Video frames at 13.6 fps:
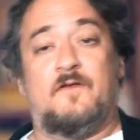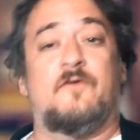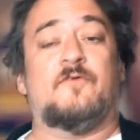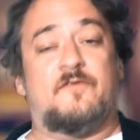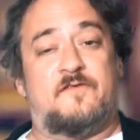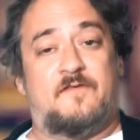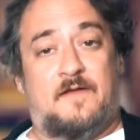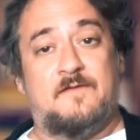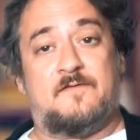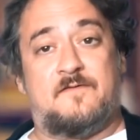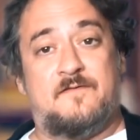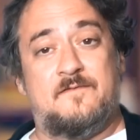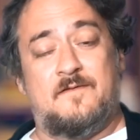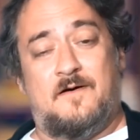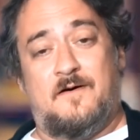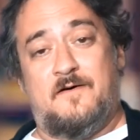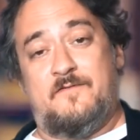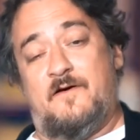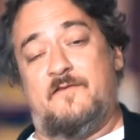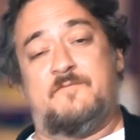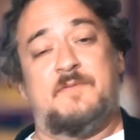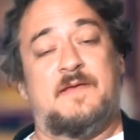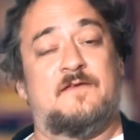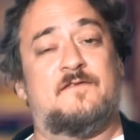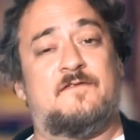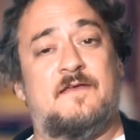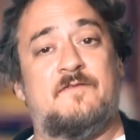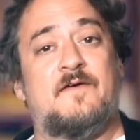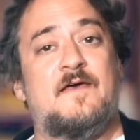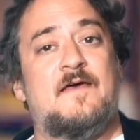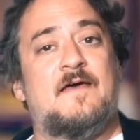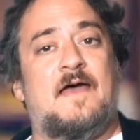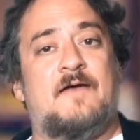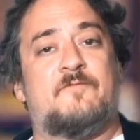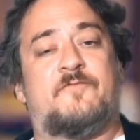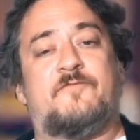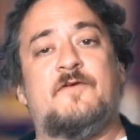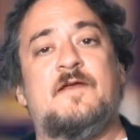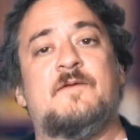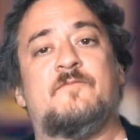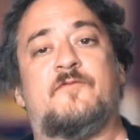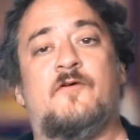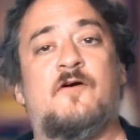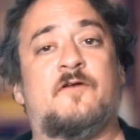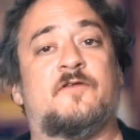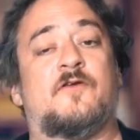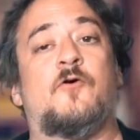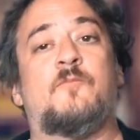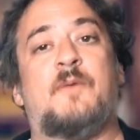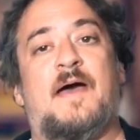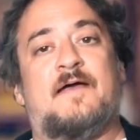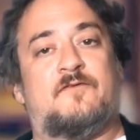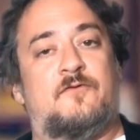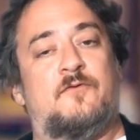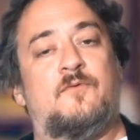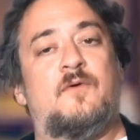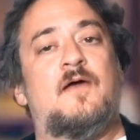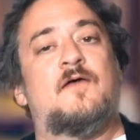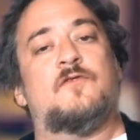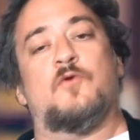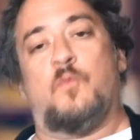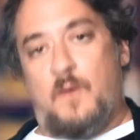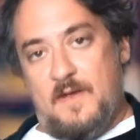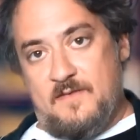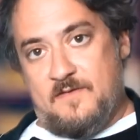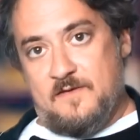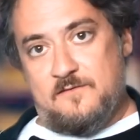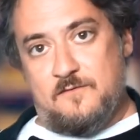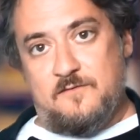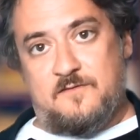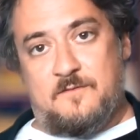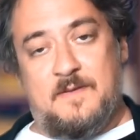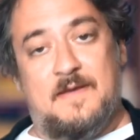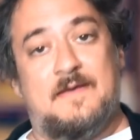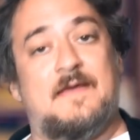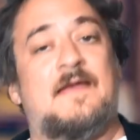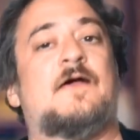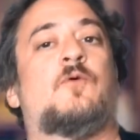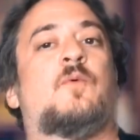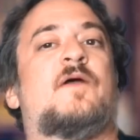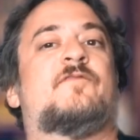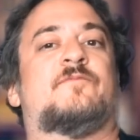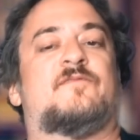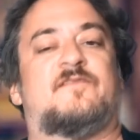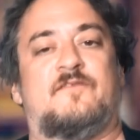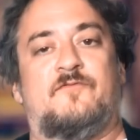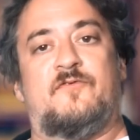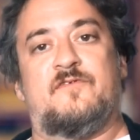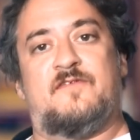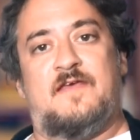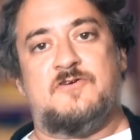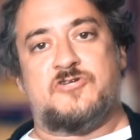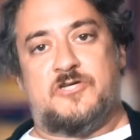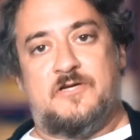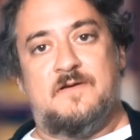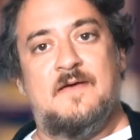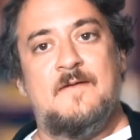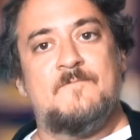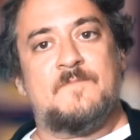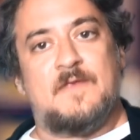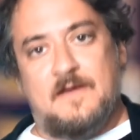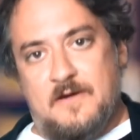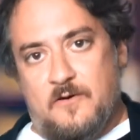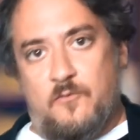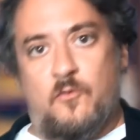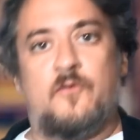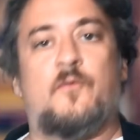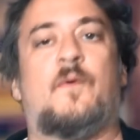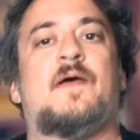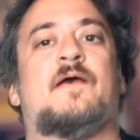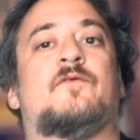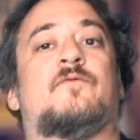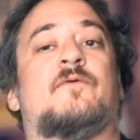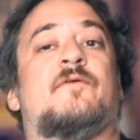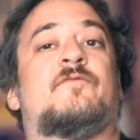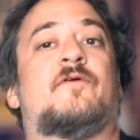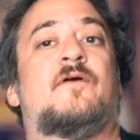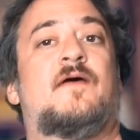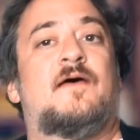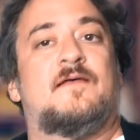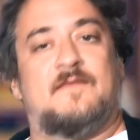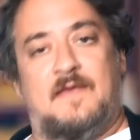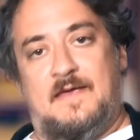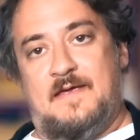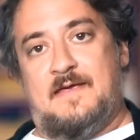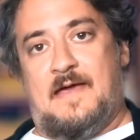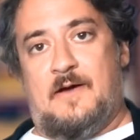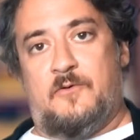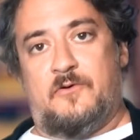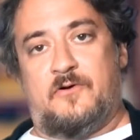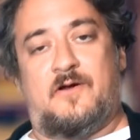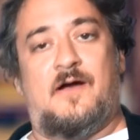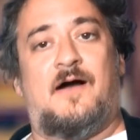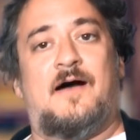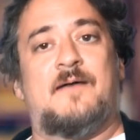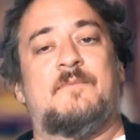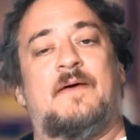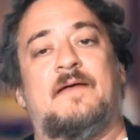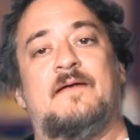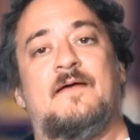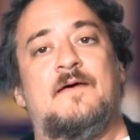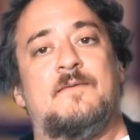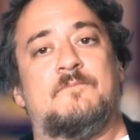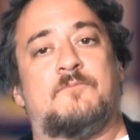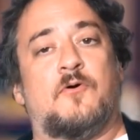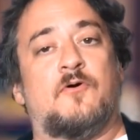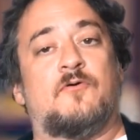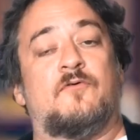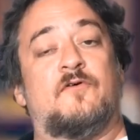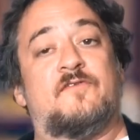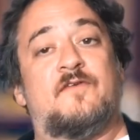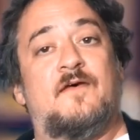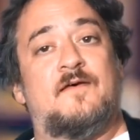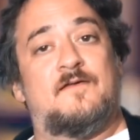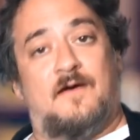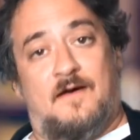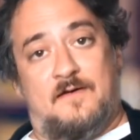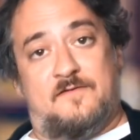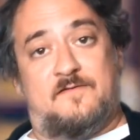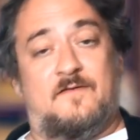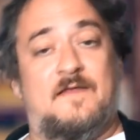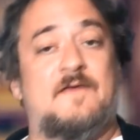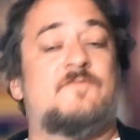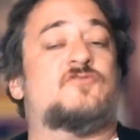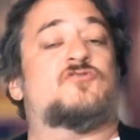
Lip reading: literal sense of being a slave, and freedom for Huck to go back to the way things used to be, getting away from civilization. And along the way on the river, they encounter con men, burglars, slave